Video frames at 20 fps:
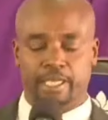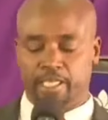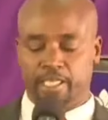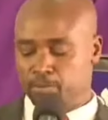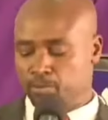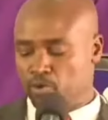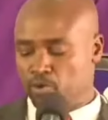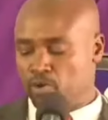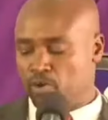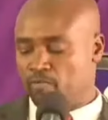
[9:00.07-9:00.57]
in the
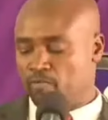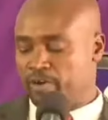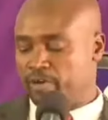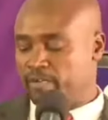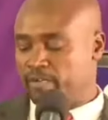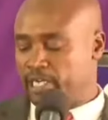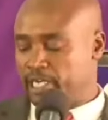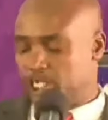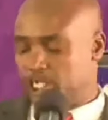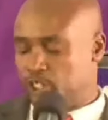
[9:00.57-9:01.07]
book of
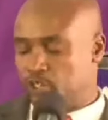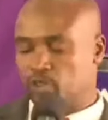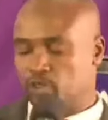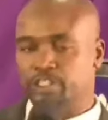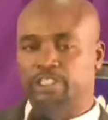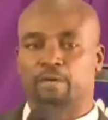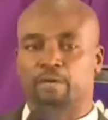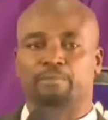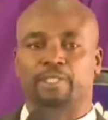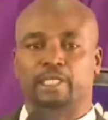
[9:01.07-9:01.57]

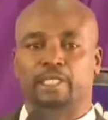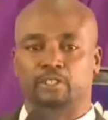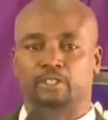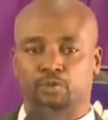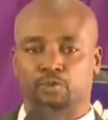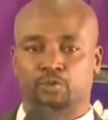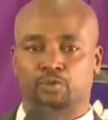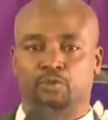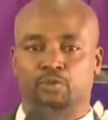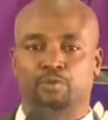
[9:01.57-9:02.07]
Revelation chapter
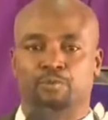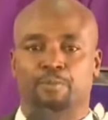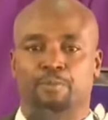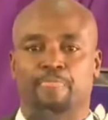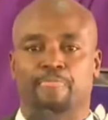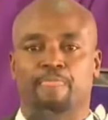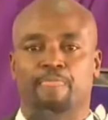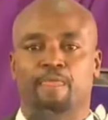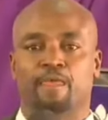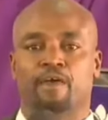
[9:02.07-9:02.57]
2,
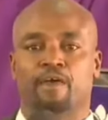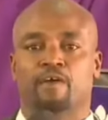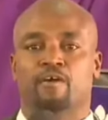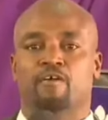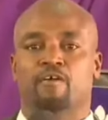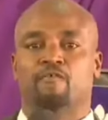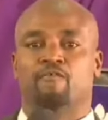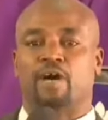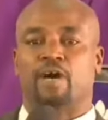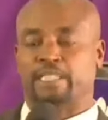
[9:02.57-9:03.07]

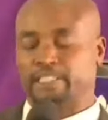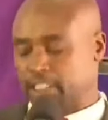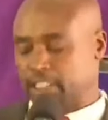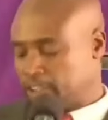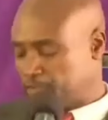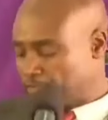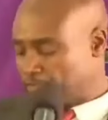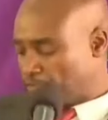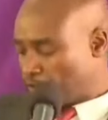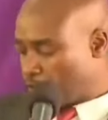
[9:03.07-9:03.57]

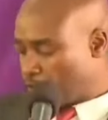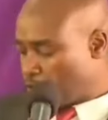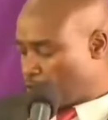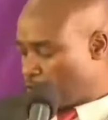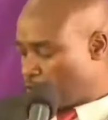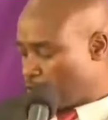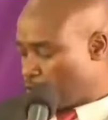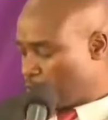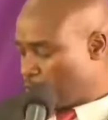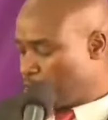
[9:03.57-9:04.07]
verses
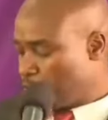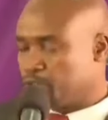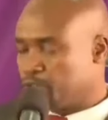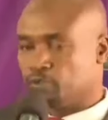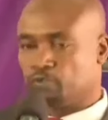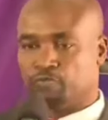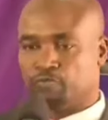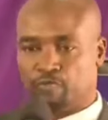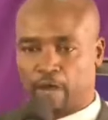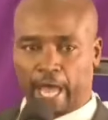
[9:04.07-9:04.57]
4
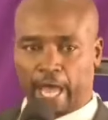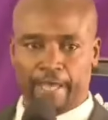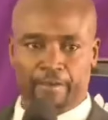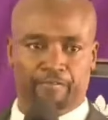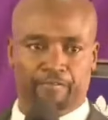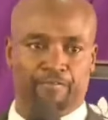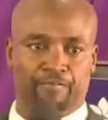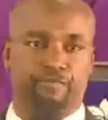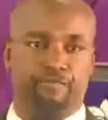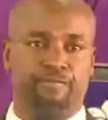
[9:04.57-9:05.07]
to 5.